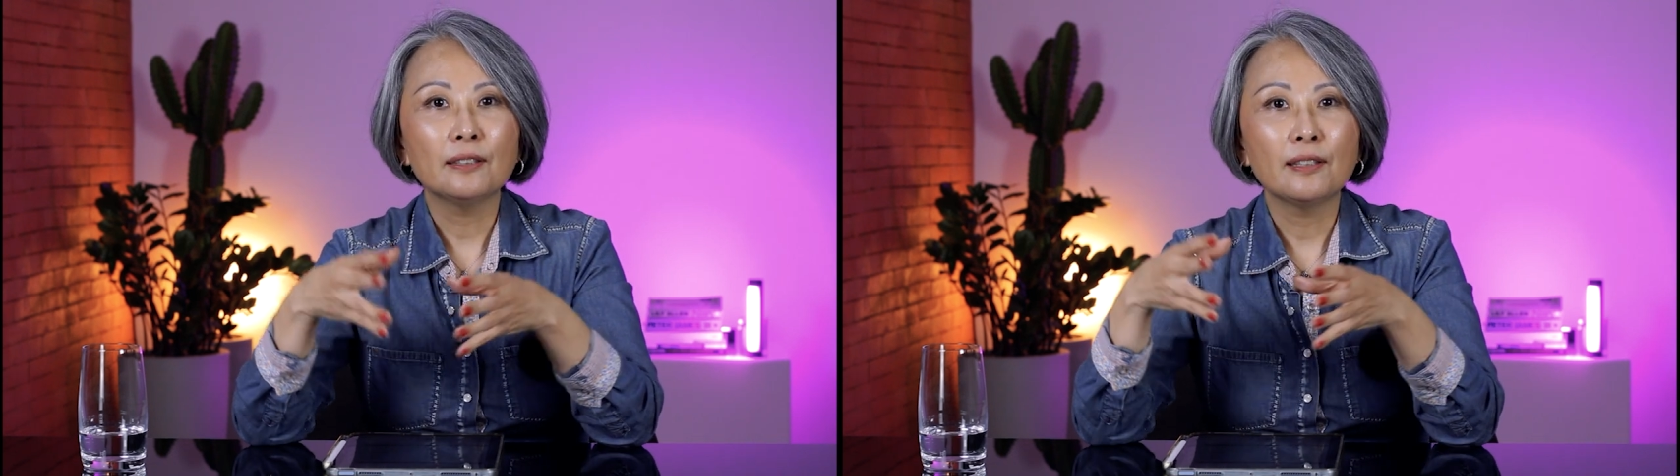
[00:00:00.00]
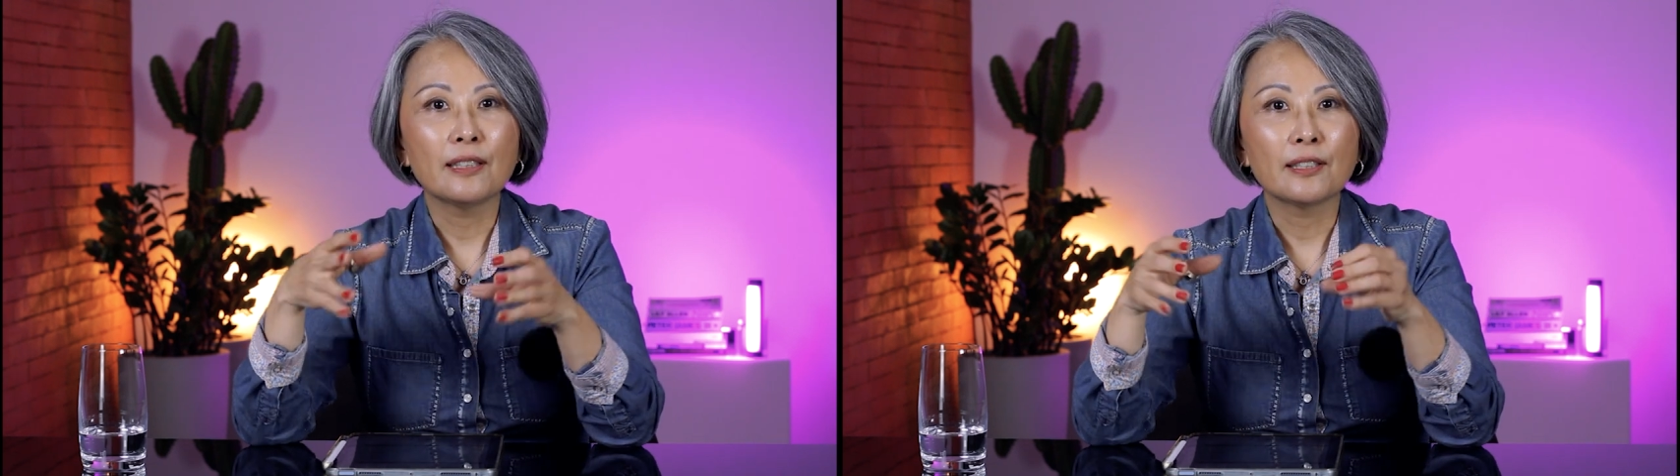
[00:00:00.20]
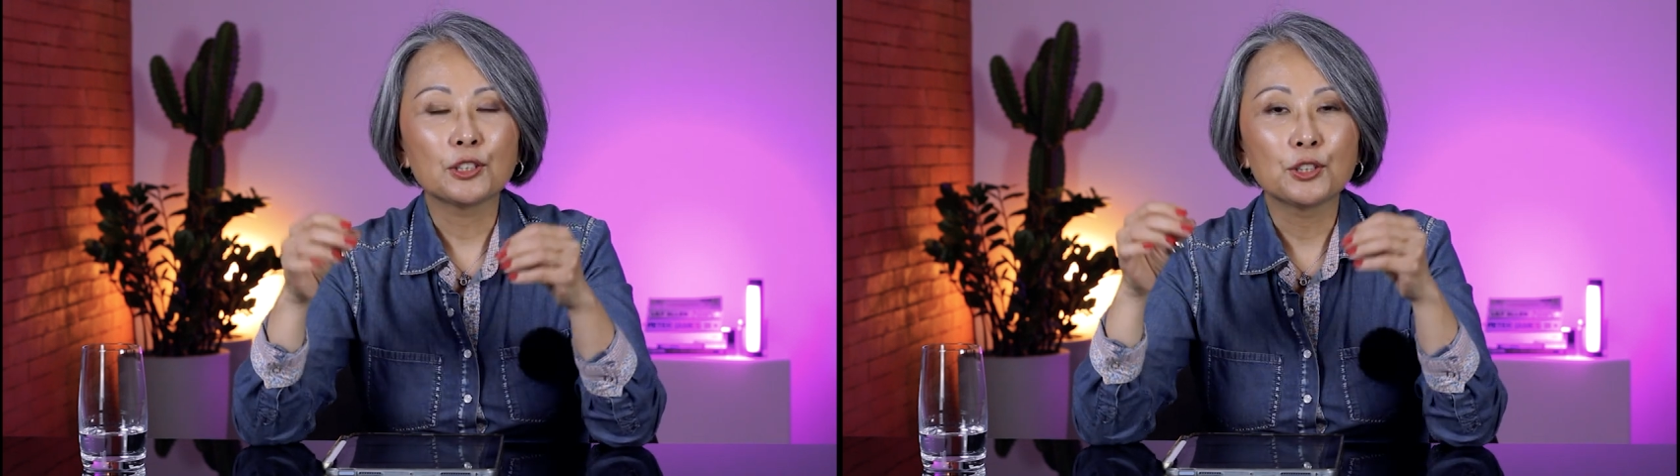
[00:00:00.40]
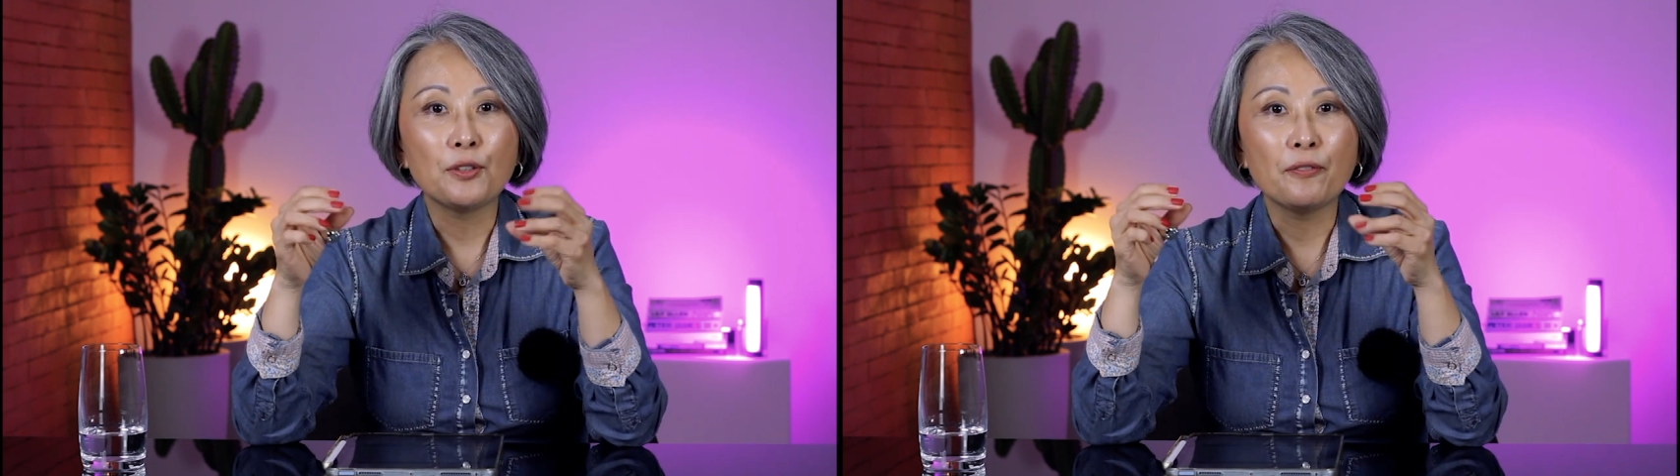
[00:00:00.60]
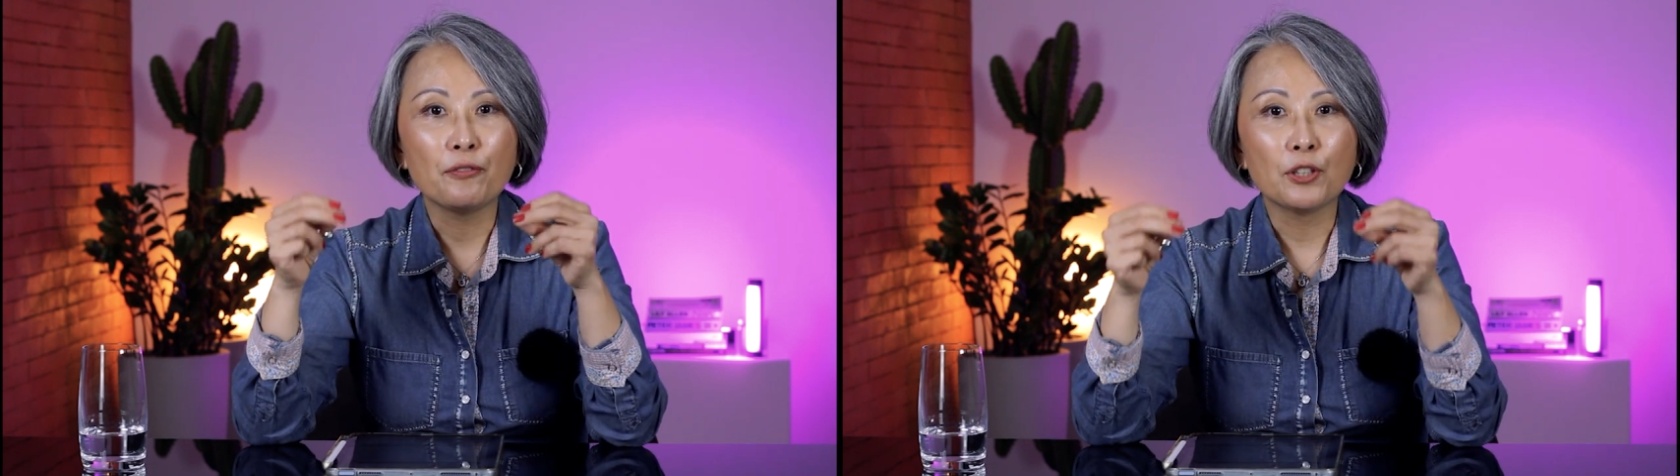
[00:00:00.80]
that
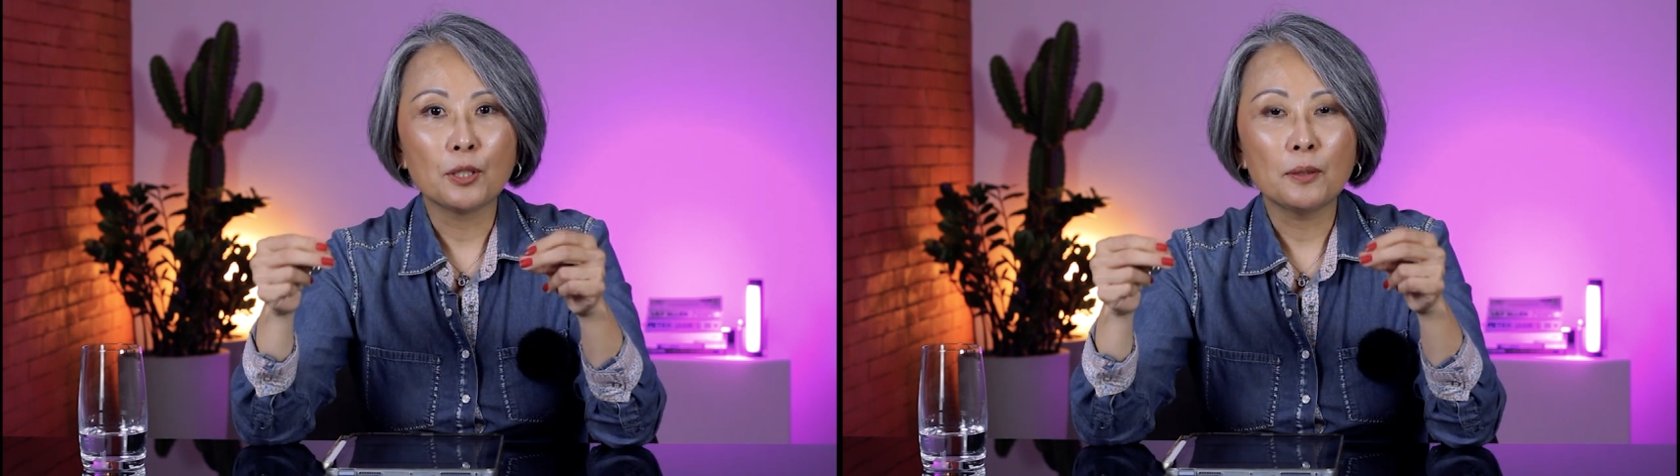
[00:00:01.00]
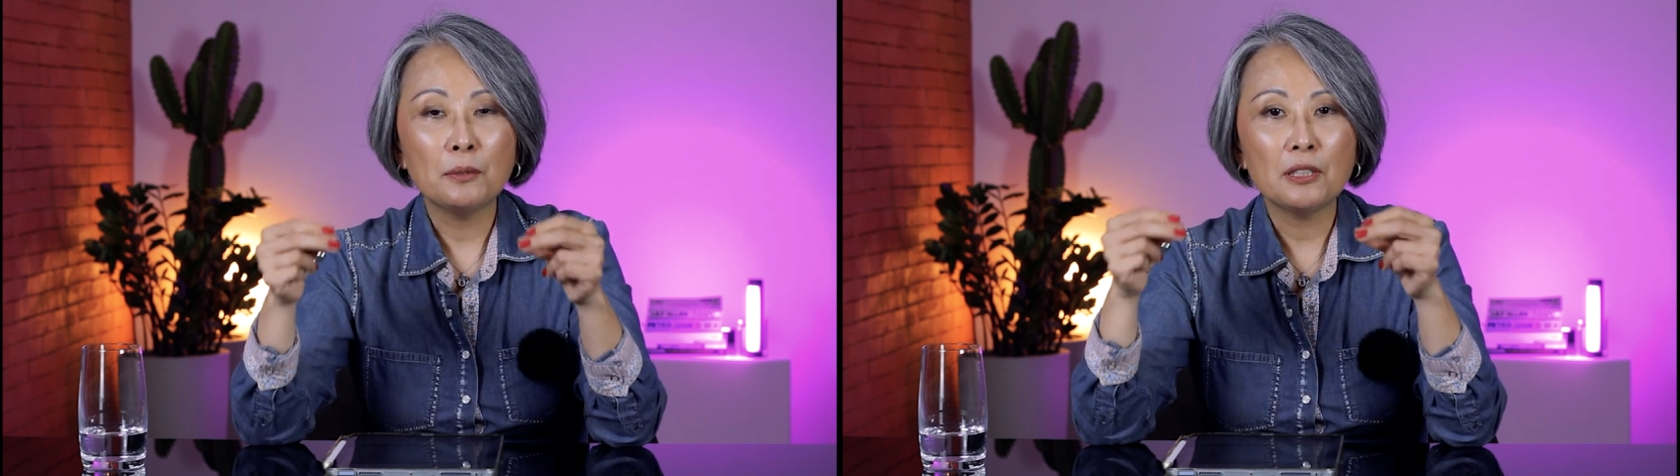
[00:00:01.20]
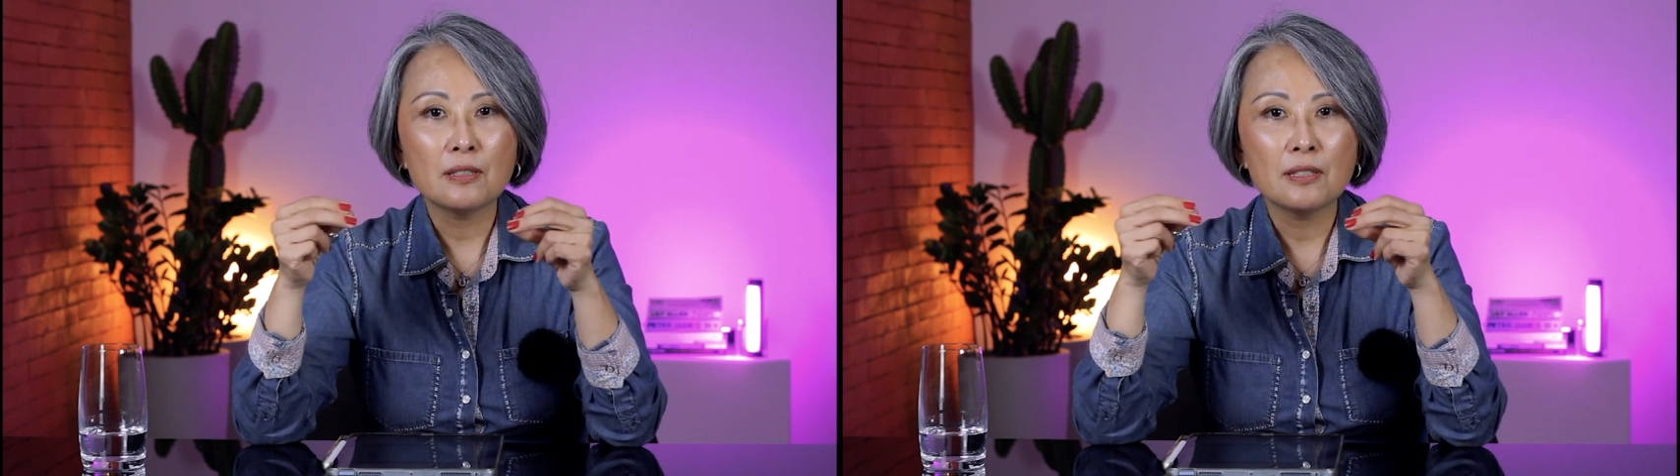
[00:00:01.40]
the verb